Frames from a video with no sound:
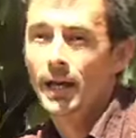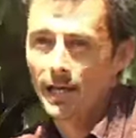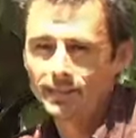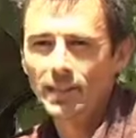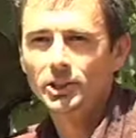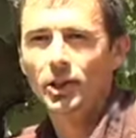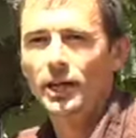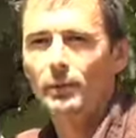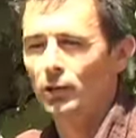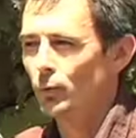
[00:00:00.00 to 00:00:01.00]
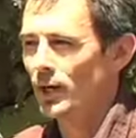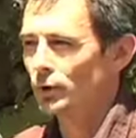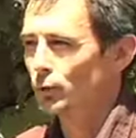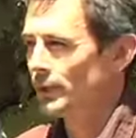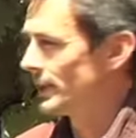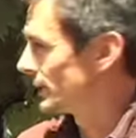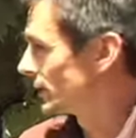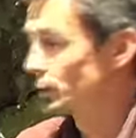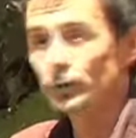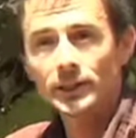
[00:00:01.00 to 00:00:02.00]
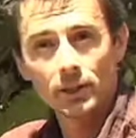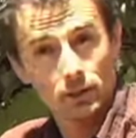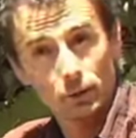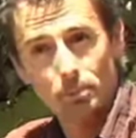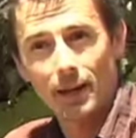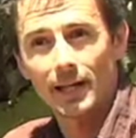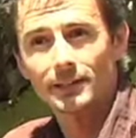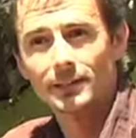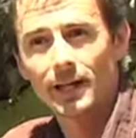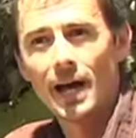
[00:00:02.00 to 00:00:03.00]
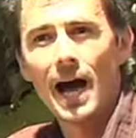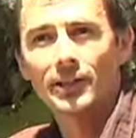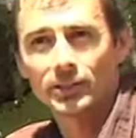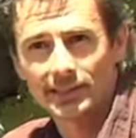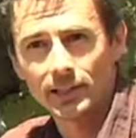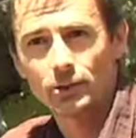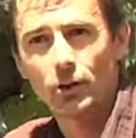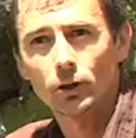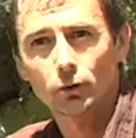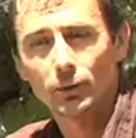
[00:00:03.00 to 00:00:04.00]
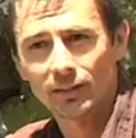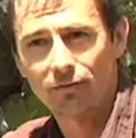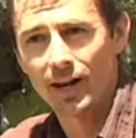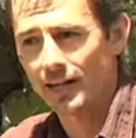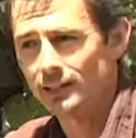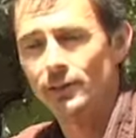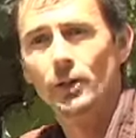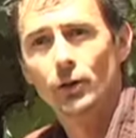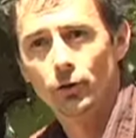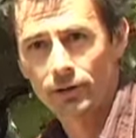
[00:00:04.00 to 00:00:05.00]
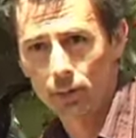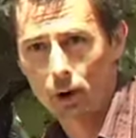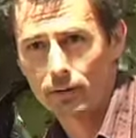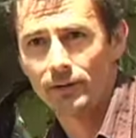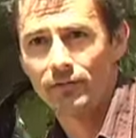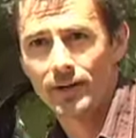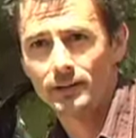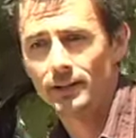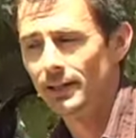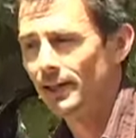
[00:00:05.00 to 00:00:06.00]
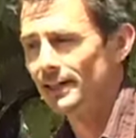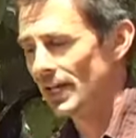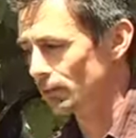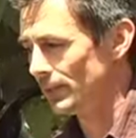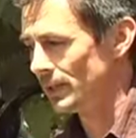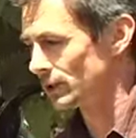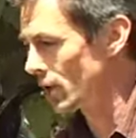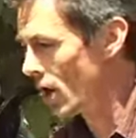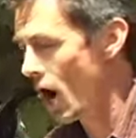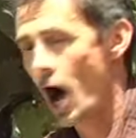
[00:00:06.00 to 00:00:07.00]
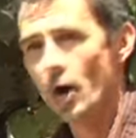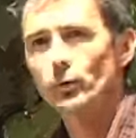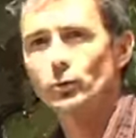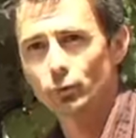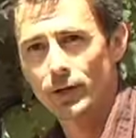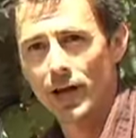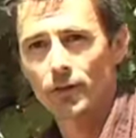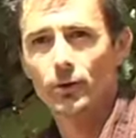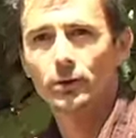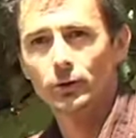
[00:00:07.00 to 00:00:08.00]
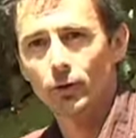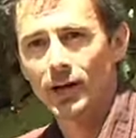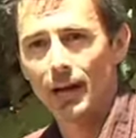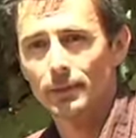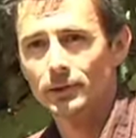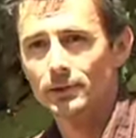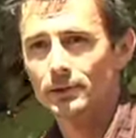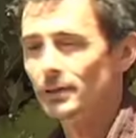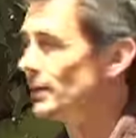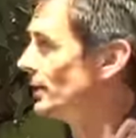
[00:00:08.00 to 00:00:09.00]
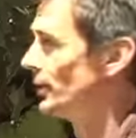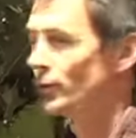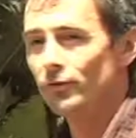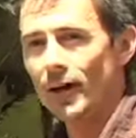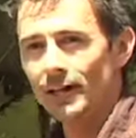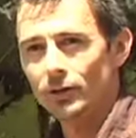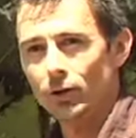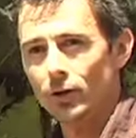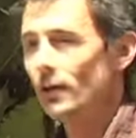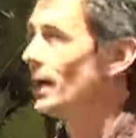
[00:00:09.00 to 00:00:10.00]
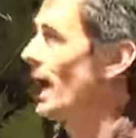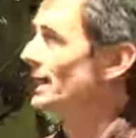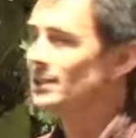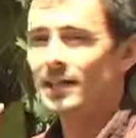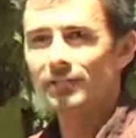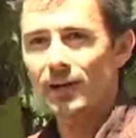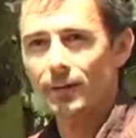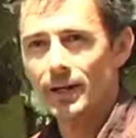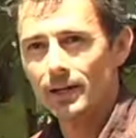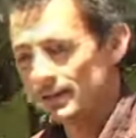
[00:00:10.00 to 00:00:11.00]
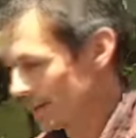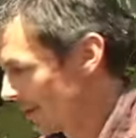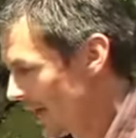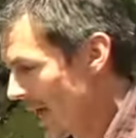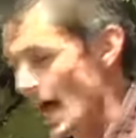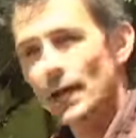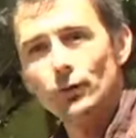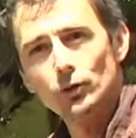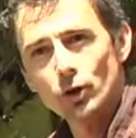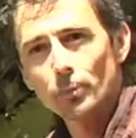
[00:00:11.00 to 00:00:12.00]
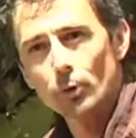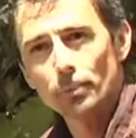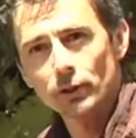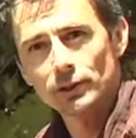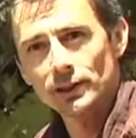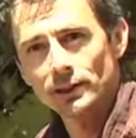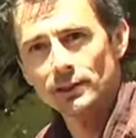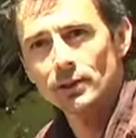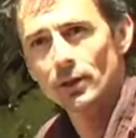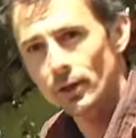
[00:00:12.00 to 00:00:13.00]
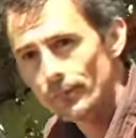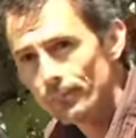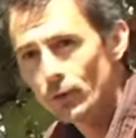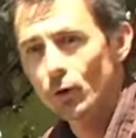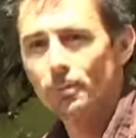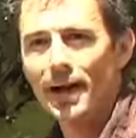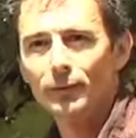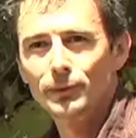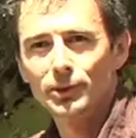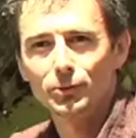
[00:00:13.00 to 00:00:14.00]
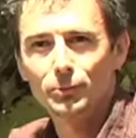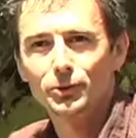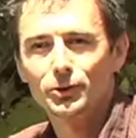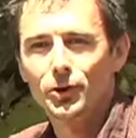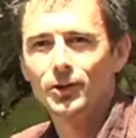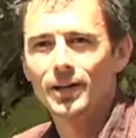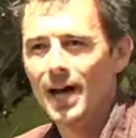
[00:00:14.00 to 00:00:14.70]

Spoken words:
Essentially, what we are doing is using the plant as a sensor to reflect the terroir effect. That means how together the climate, the varietal and its leaf area, and the soil properties combined with the rootstock